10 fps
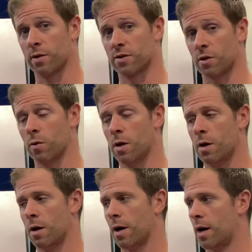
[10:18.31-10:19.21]
So
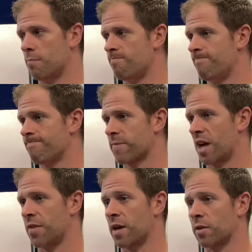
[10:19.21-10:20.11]
I
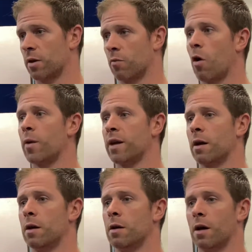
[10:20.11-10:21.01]
think the rowing
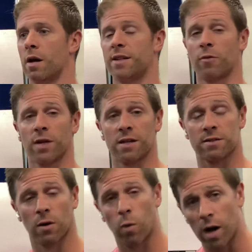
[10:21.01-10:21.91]
definitely gets
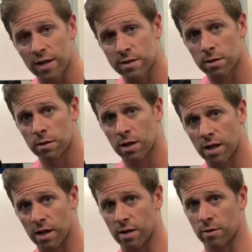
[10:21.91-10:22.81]
the quads,
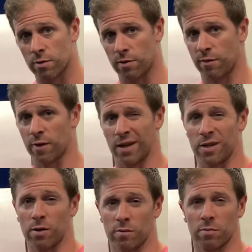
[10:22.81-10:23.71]
and you feel like
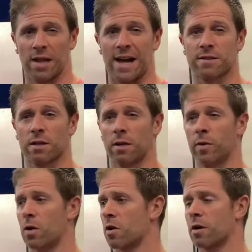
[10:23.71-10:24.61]
you can last a little bit
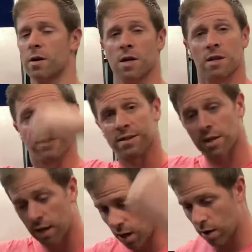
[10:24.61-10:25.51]
longer. The
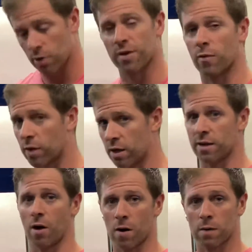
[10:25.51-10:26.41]
skiing, you definitely get
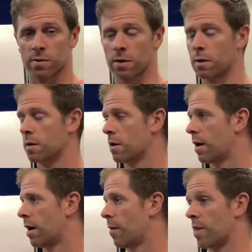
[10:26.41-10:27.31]
the arms.
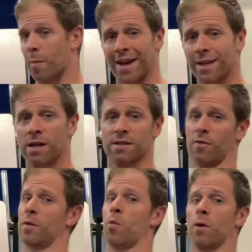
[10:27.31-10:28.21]
The biking,
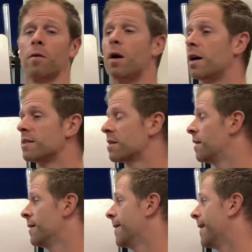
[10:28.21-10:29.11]
definitely more quads.
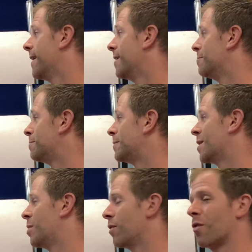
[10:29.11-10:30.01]

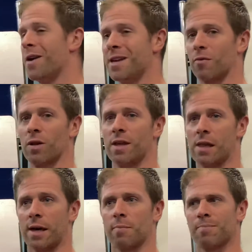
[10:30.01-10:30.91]
But running, really
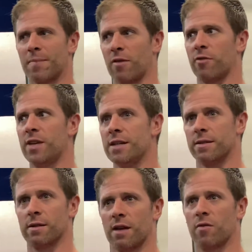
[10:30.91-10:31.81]
like my feet.
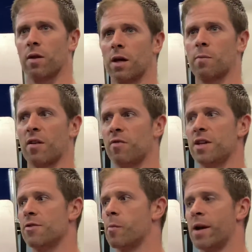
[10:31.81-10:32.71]
I felt like my
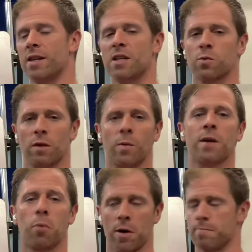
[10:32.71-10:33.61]
feet through my knees were the weak
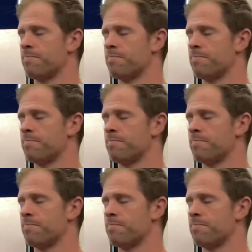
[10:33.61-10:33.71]
point.